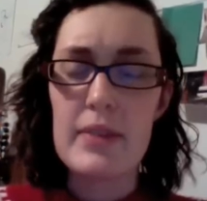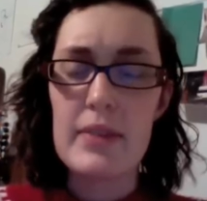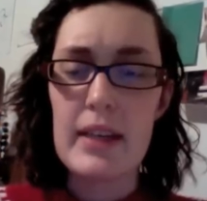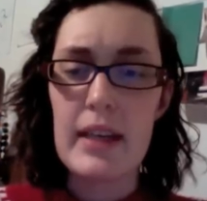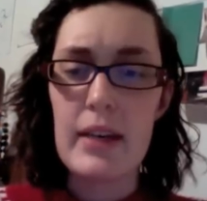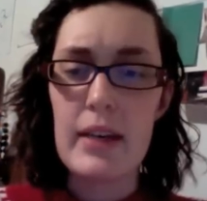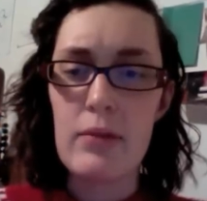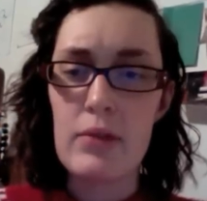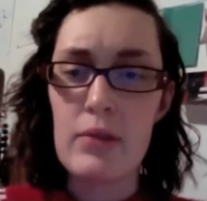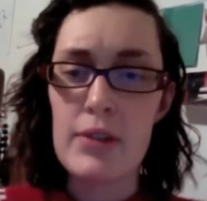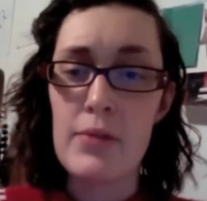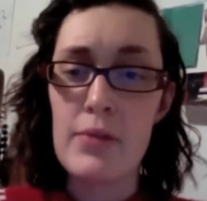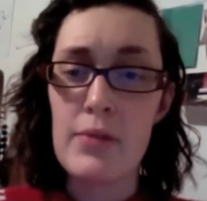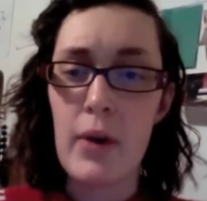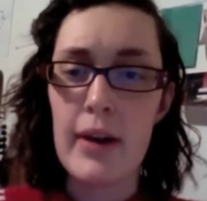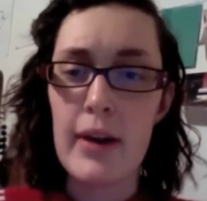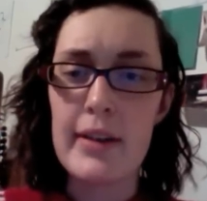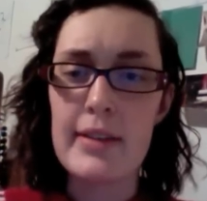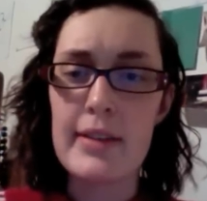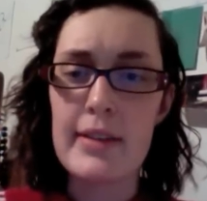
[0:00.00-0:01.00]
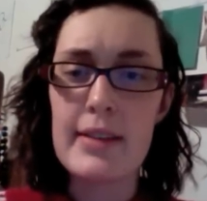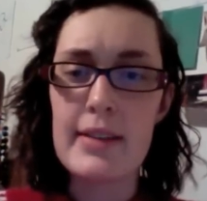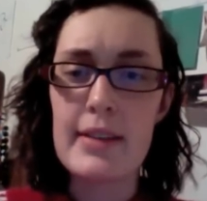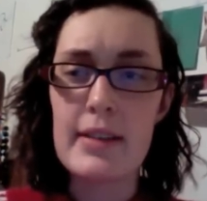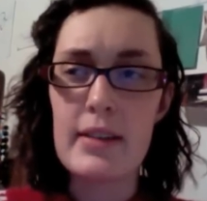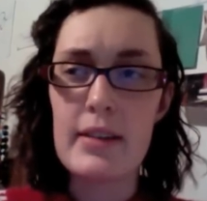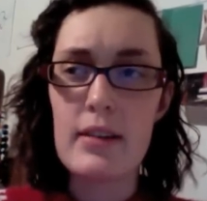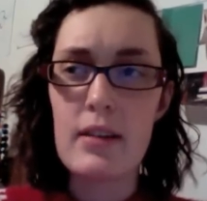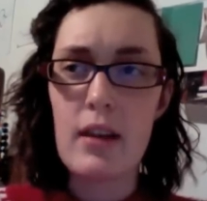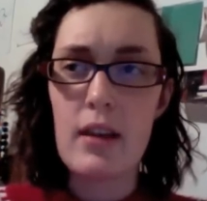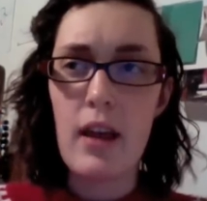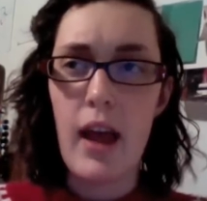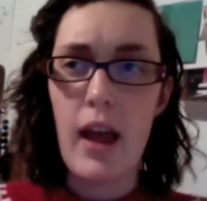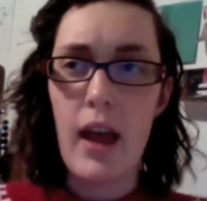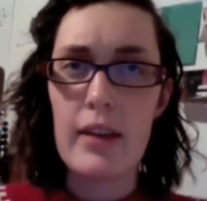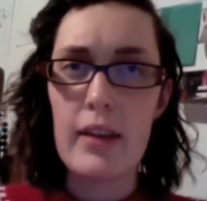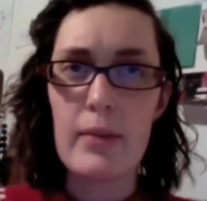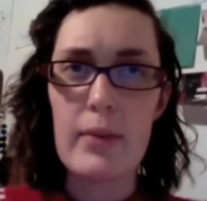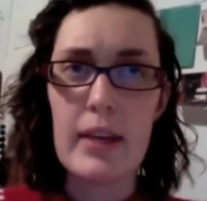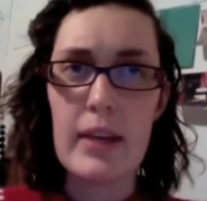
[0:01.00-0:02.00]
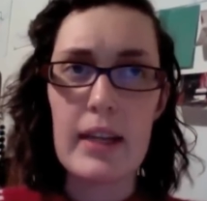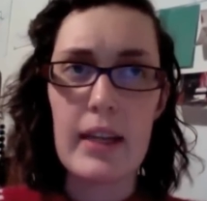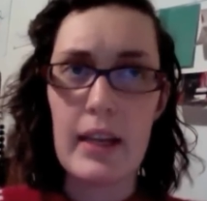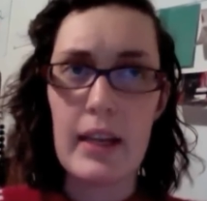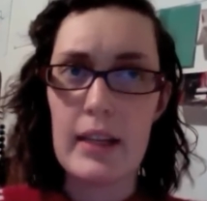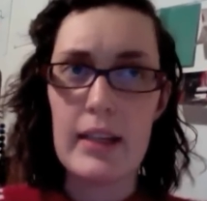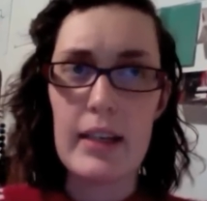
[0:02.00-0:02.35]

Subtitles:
like, it was worse at the beginning.